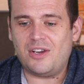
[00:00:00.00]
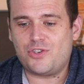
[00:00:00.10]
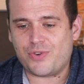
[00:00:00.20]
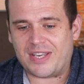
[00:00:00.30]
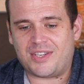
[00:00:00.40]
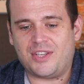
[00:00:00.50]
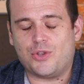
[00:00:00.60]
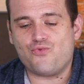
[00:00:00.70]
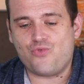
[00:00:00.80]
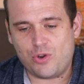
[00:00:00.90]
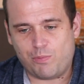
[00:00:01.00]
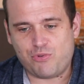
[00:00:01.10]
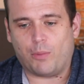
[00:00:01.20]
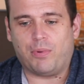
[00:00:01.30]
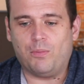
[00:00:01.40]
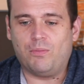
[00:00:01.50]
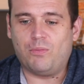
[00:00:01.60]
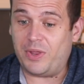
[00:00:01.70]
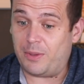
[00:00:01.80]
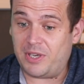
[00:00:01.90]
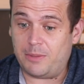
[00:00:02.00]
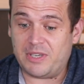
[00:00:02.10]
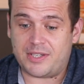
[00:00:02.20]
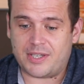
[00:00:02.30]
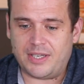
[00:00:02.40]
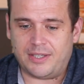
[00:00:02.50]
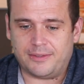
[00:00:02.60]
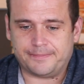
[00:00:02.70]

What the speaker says: addressing the real problem with the BBC.